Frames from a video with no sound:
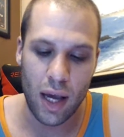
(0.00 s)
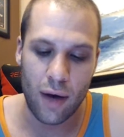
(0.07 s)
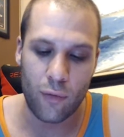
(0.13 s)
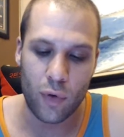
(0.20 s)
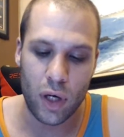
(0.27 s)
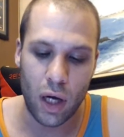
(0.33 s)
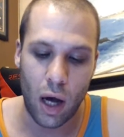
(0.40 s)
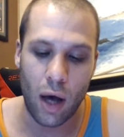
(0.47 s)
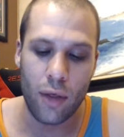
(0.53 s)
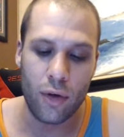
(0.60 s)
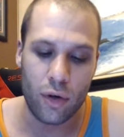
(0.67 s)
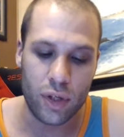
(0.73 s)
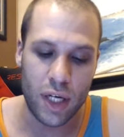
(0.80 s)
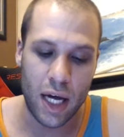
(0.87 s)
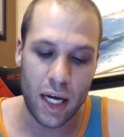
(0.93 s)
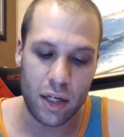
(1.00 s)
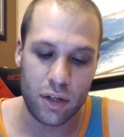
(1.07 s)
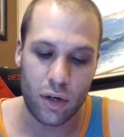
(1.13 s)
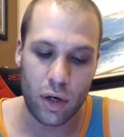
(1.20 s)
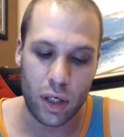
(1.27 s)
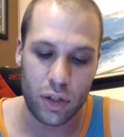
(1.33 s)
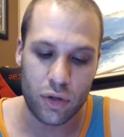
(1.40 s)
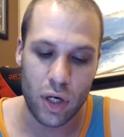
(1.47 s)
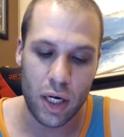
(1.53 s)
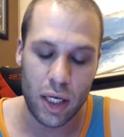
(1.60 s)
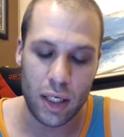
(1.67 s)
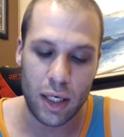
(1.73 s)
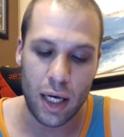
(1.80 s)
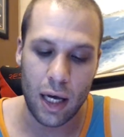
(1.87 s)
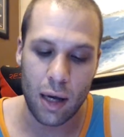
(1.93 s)
every other day during
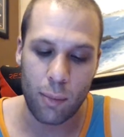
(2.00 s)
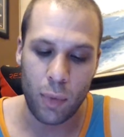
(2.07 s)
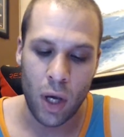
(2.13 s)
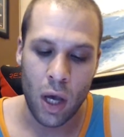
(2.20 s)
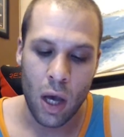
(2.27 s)
training camp.